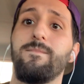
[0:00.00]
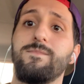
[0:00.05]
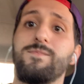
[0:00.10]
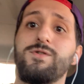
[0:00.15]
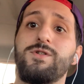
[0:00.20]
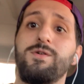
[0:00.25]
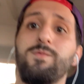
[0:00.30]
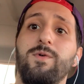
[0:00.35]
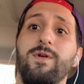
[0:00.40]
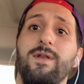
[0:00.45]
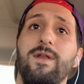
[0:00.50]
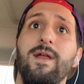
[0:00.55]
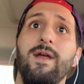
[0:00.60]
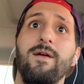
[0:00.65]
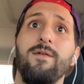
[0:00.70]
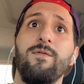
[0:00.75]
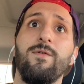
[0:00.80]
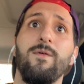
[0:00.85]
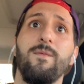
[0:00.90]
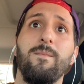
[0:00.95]
she wouldn't
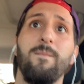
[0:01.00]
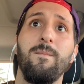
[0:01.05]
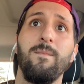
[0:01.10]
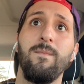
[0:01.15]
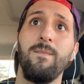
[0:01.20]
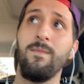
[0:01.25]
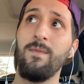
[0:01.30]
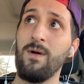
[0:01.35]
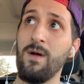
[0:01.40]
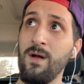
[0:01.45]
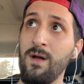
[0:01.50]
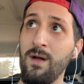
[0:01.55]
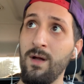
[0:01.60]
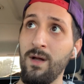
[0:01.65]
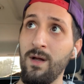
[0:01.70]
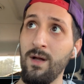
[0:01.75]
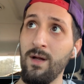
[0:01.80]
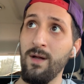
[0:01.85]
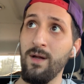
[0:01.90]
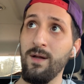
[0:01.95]
leave.
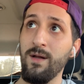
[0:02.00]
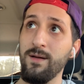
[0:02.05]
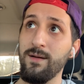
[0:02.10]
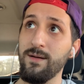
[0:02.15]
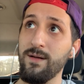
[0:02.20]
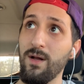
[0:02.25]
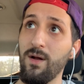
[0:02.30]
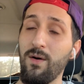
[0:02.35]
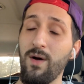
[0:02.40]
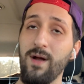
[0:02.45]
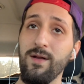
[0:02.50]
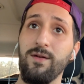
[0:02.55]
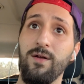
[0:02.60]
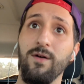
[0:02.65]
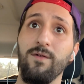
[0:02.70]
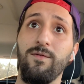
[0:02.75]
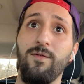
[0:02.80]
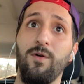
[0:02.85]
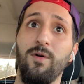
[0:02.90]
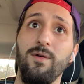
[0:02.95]
So I
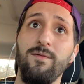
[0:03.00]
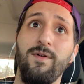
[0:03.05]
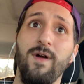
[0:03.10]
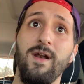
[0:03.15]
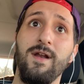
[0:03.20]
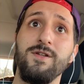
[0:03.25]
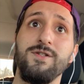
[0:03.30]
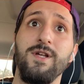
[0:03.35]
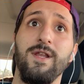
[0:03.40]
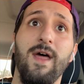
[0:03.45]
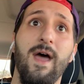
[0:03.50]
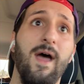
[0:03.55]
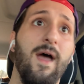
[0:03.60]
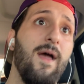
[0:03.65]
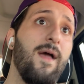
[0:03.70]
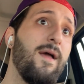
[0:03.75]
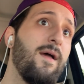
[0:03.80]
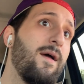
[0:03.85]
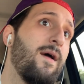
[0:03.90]
took full advantage of that.